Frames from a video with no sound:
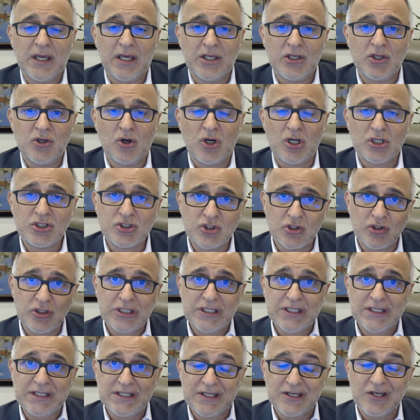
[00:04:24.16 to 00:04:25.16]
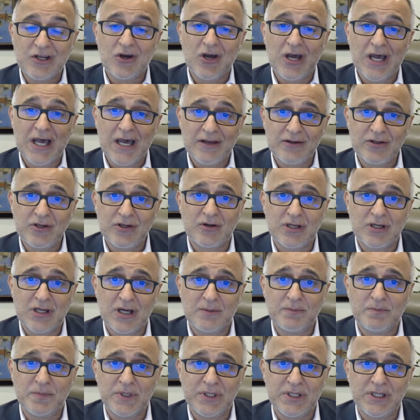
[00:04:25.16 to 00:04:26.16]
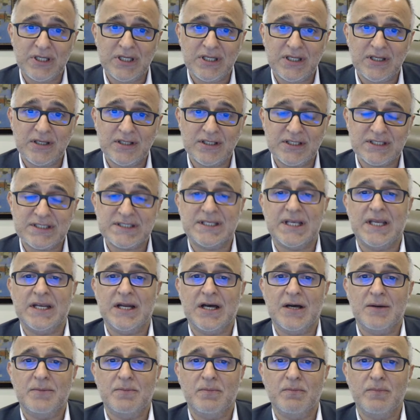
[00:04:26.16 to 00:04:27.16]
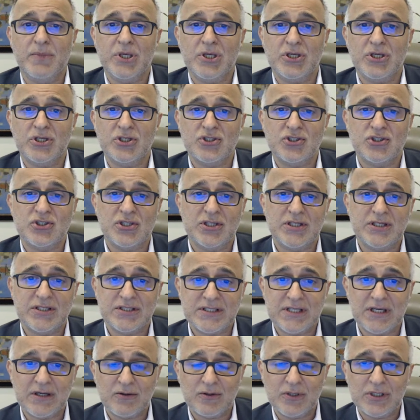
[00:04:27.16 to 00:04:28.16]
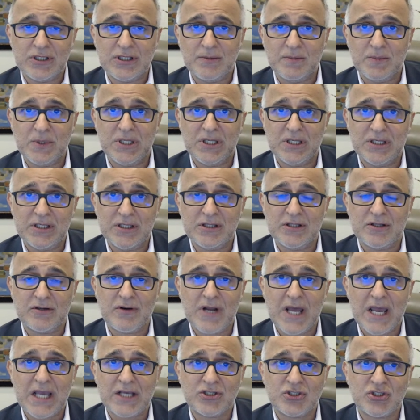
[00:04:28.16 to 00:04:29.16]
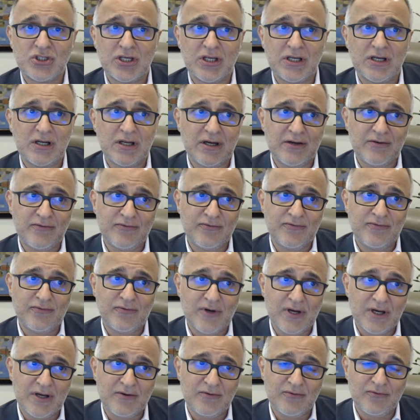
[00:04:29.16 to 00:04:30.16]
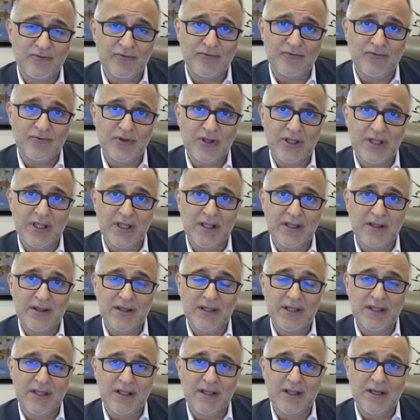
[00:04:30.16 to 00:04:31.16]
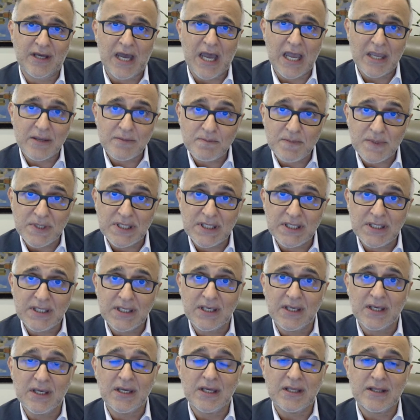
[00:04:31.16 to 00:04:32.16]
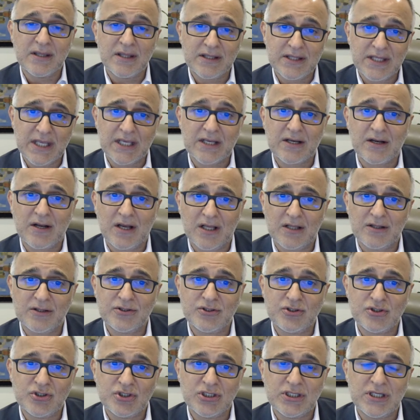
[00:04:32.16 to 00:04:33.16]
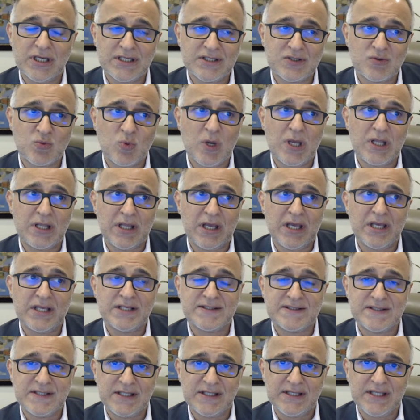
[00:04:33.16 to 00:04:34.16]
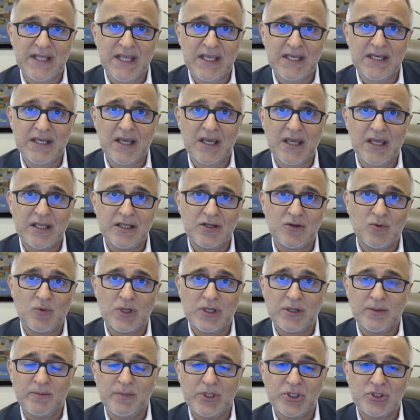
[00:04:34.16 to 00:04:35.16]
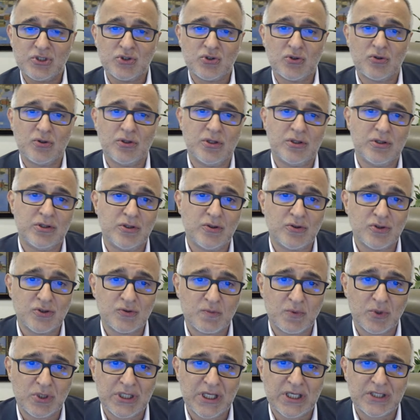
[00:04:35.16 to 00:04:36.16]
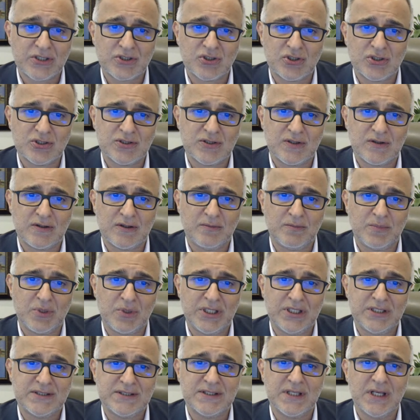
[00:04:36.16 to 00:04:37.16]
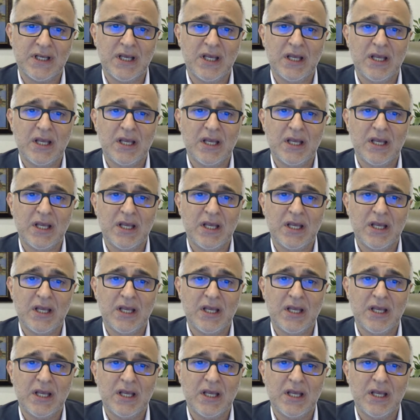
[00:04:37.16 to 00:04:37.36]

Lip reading: you also need to know how your company is set up, because there's going to be an interaction of the IP, the technology, as well as the data, and you want to make sure that those protections are in place.